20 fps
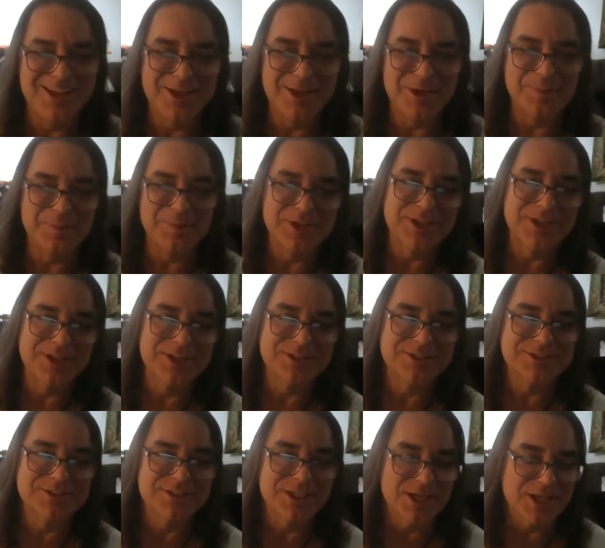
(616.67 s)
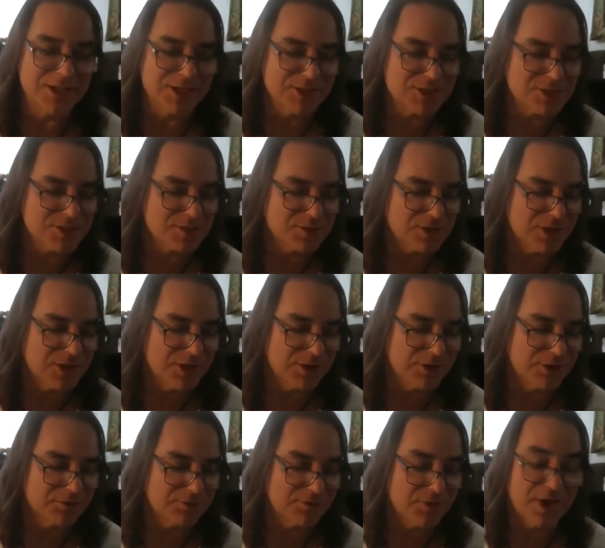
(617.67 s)
because
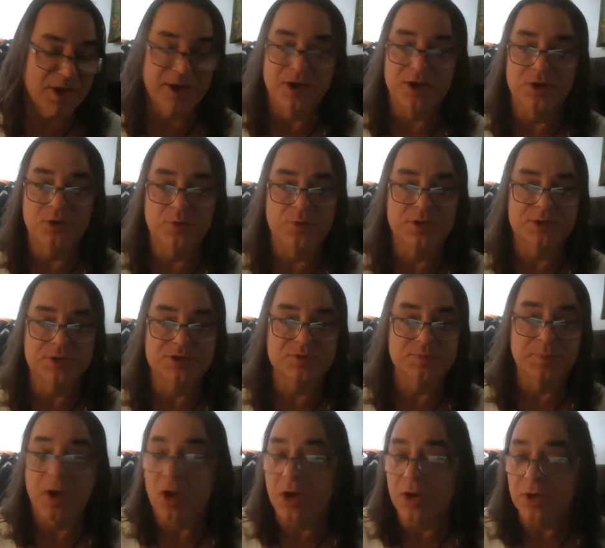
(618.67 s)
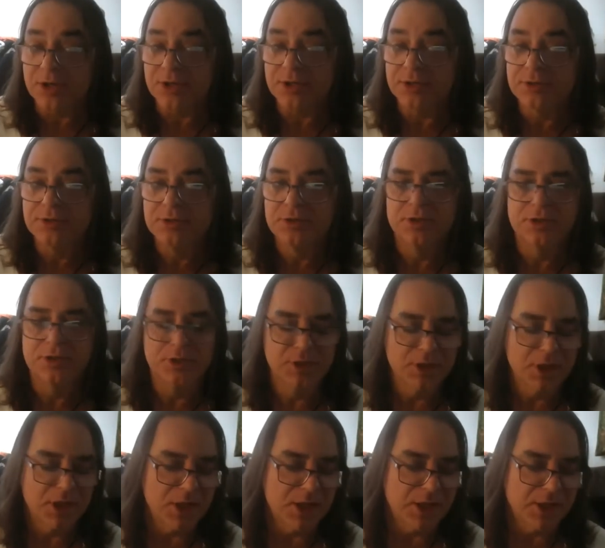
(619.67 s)
fire will spark
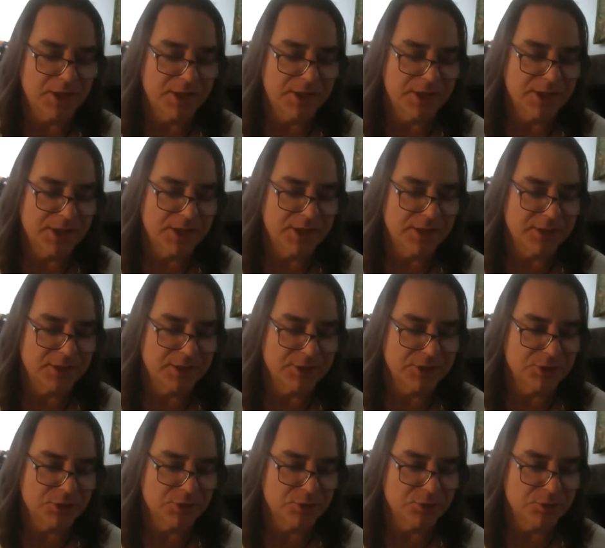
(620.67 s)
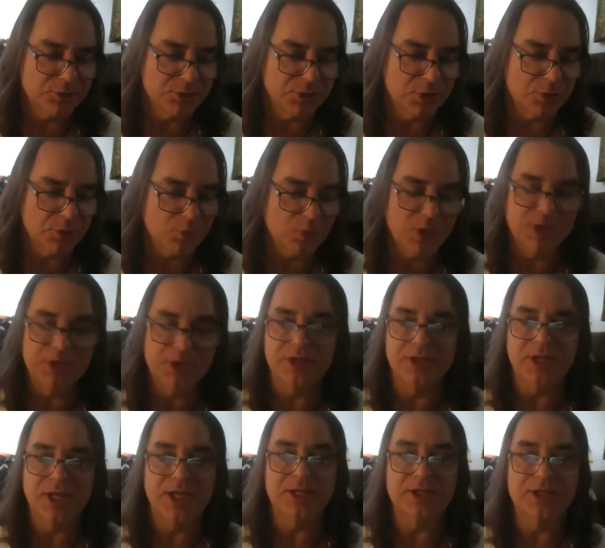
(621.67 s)
and you don't want it,
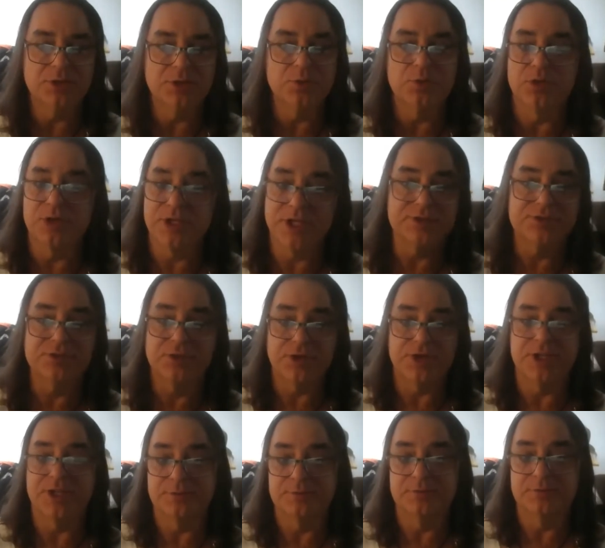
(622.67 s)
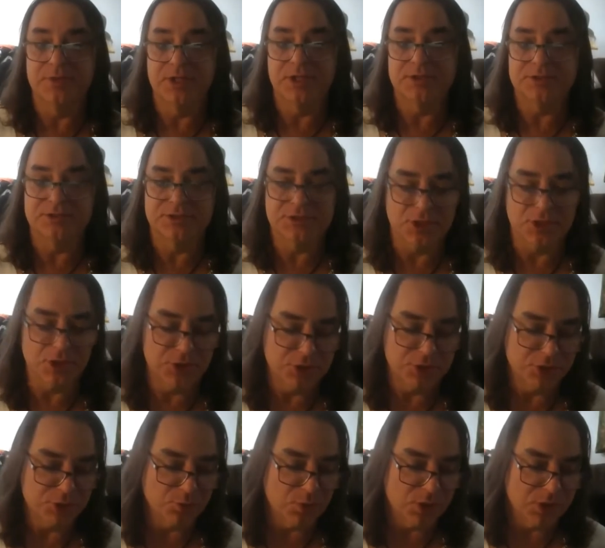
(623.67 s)
and you will get dirty. And so
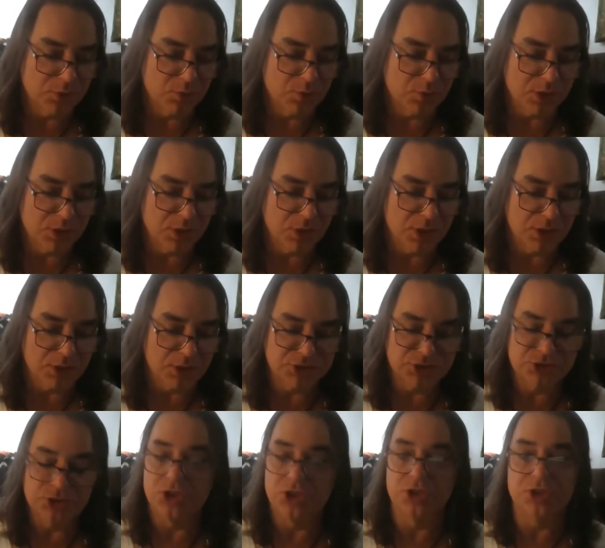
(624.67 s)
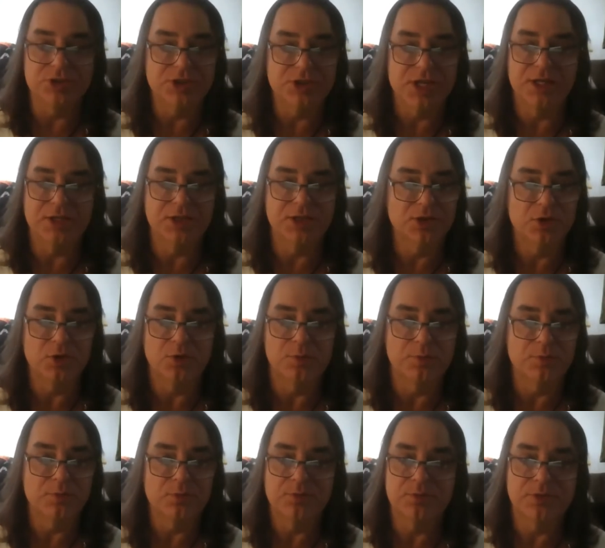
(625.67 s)
you want to wear a shirt that you don't
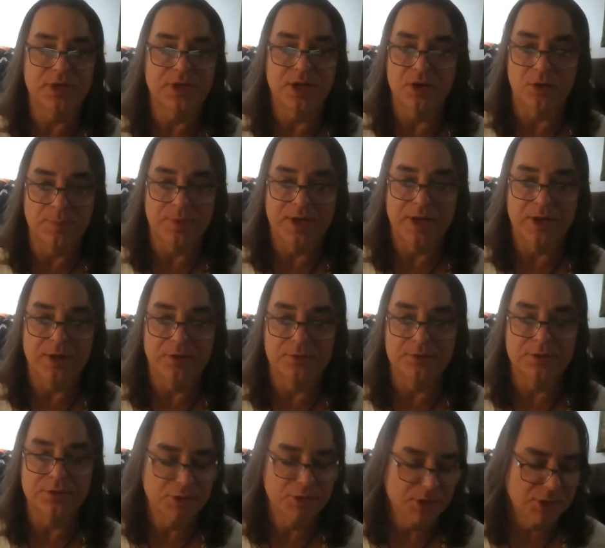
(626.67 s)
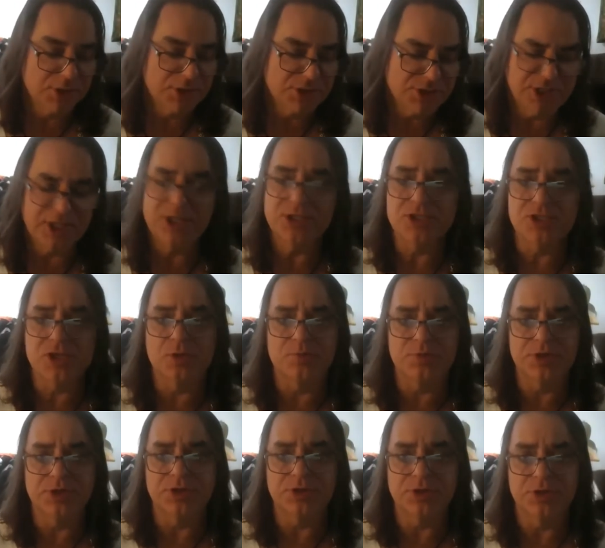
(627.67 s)
care about. Jeans are
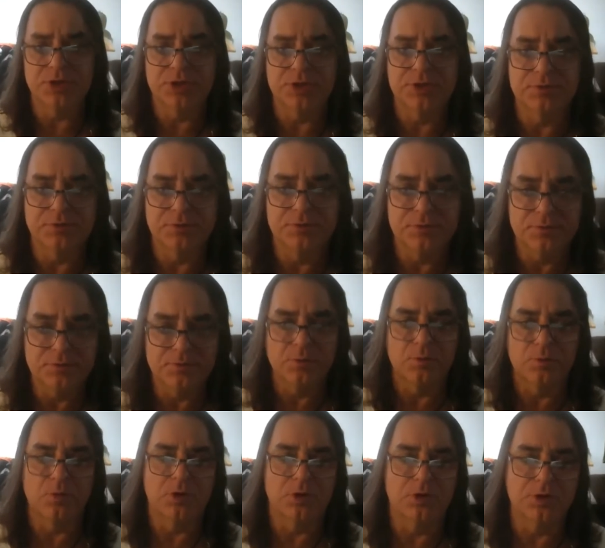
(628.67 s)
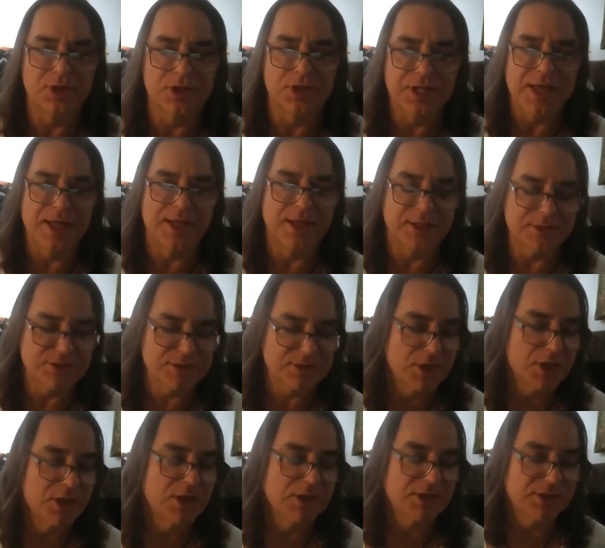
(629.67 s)
pretty good for the legs.
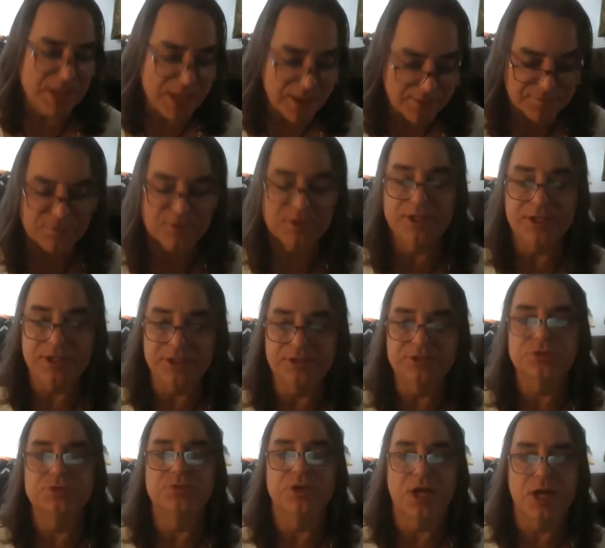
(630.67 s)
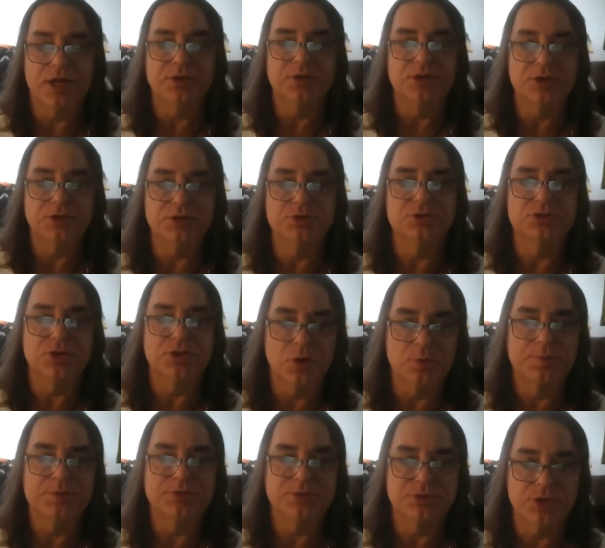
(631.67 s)
Definitely do not use
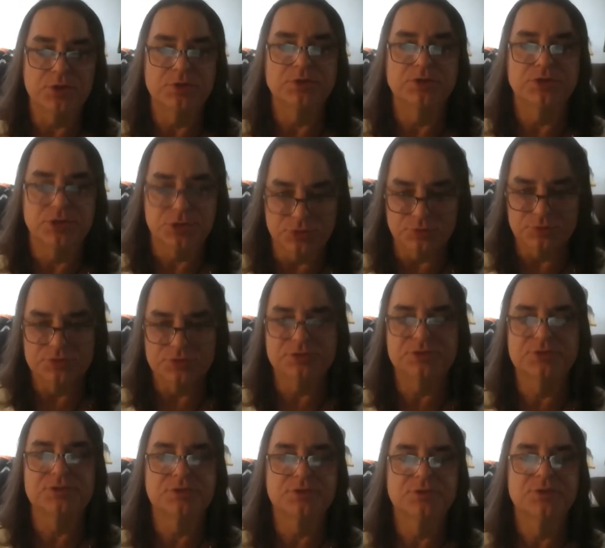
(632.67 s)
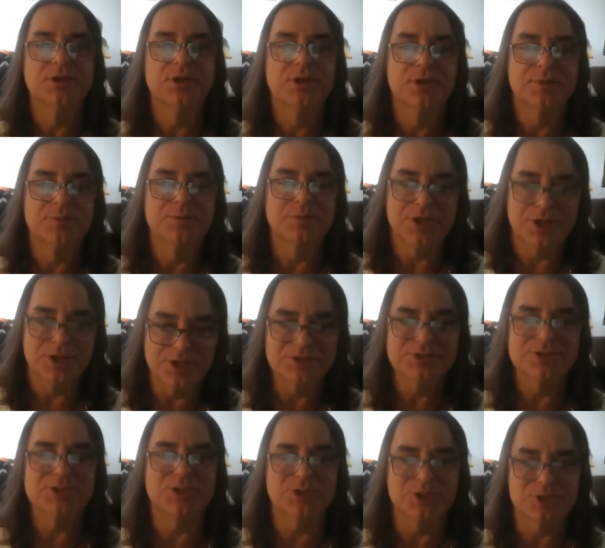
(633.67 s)
open-toed shoes.
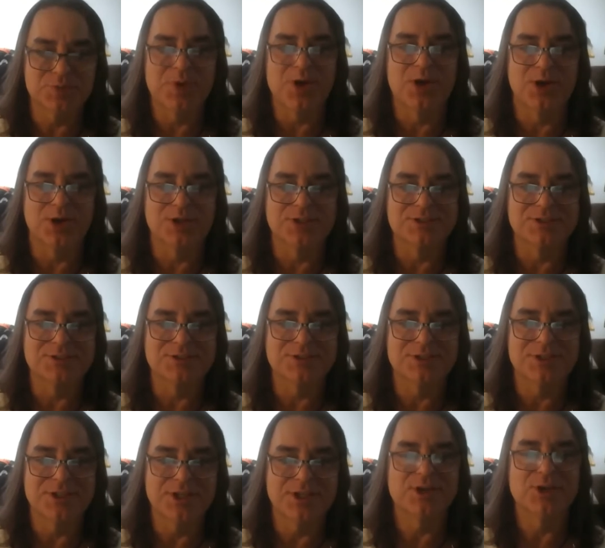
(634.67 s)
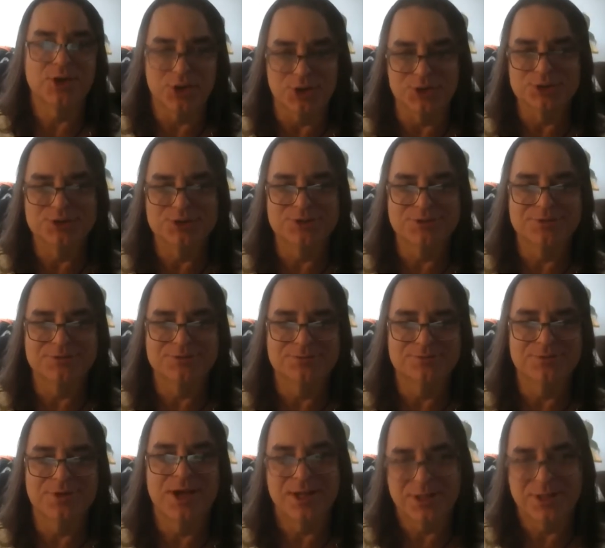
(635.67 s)
Because of the sparks, it hurts.
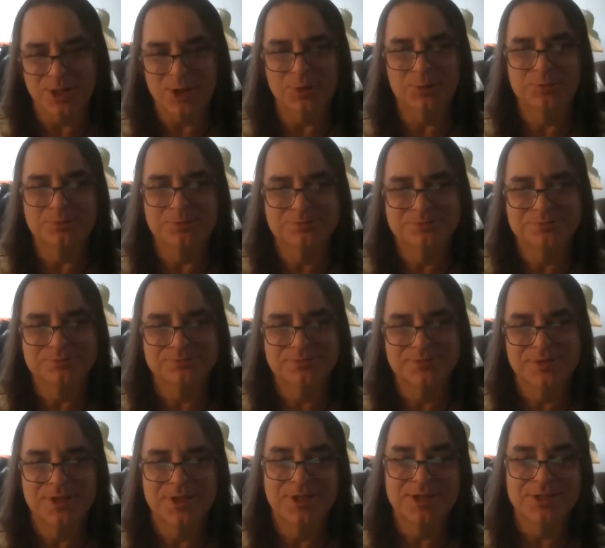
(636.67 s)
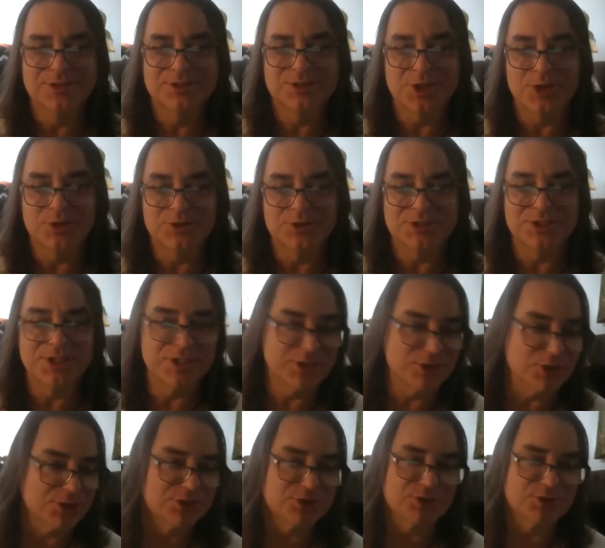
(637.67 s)
I know. So
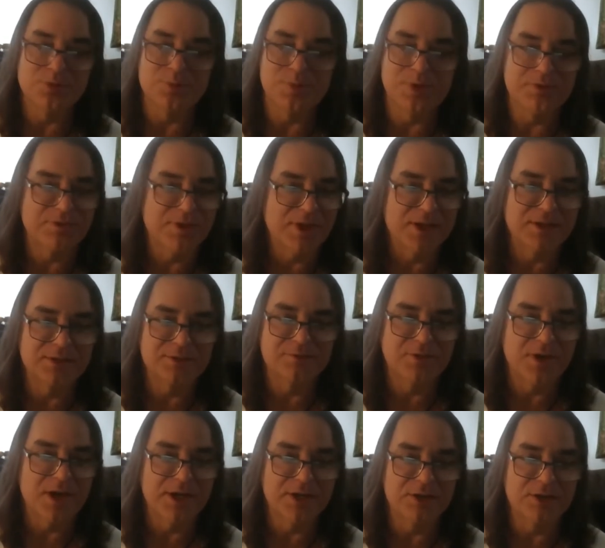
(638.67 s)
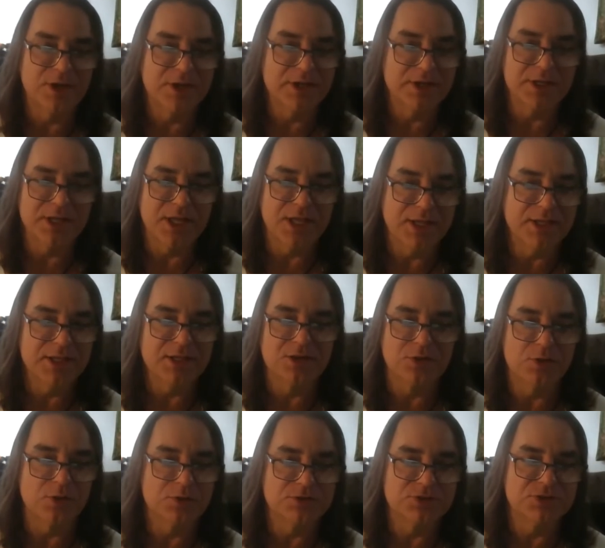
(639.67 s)
sneakers would be fine, or any
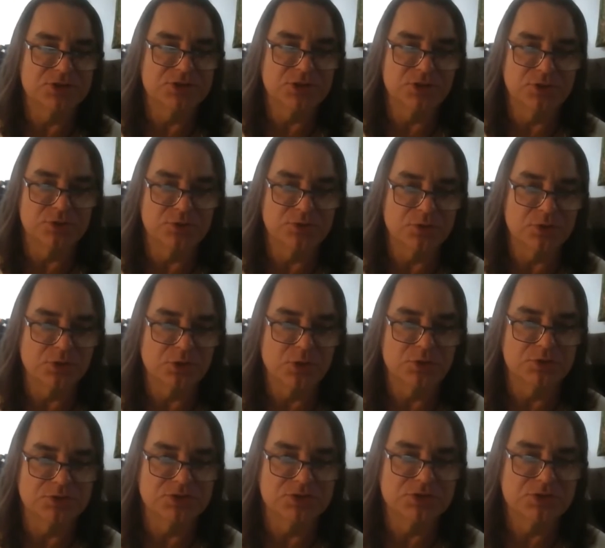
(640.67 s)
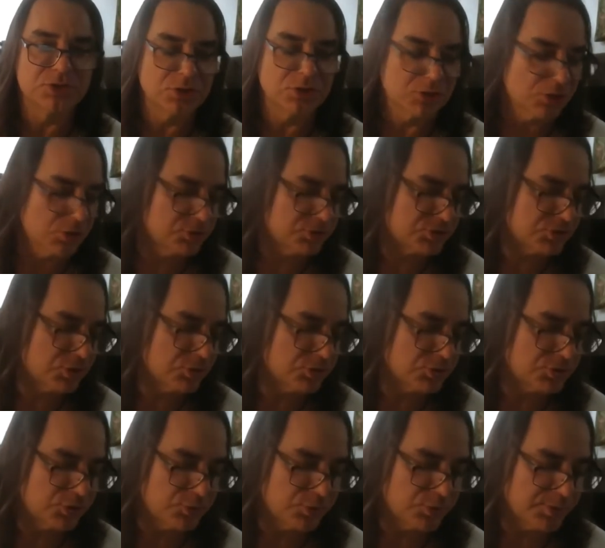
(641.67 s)
closed toe
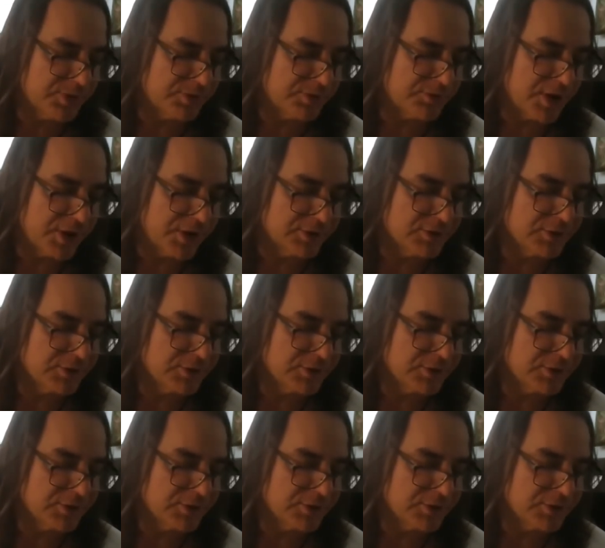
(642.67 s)
shoe would be fine.